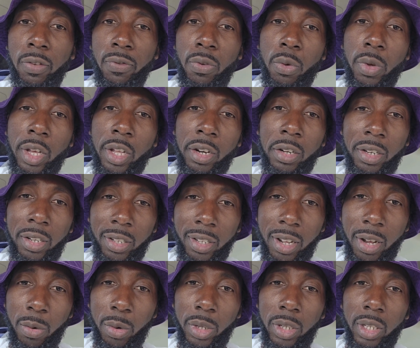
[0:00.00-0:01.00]
few energies
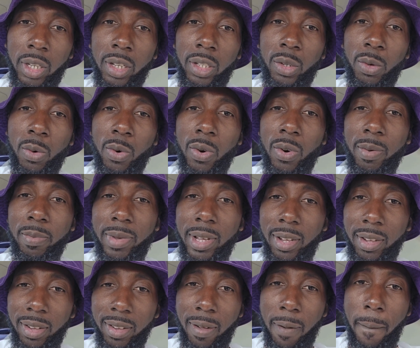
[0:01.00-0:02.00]
that was sent toward
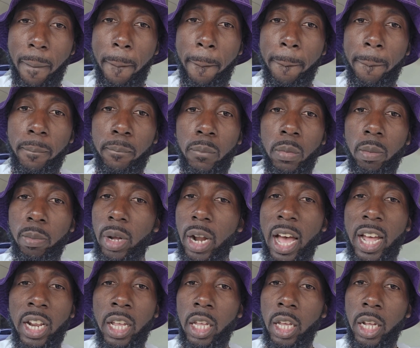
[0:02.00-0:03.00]
me. But I
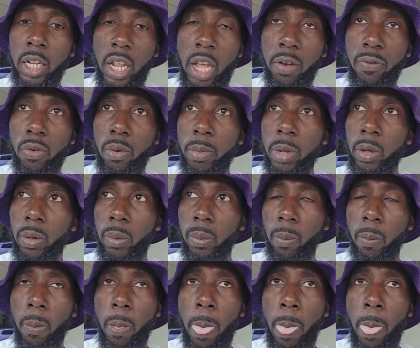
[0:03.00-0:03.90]
didn't get that from him.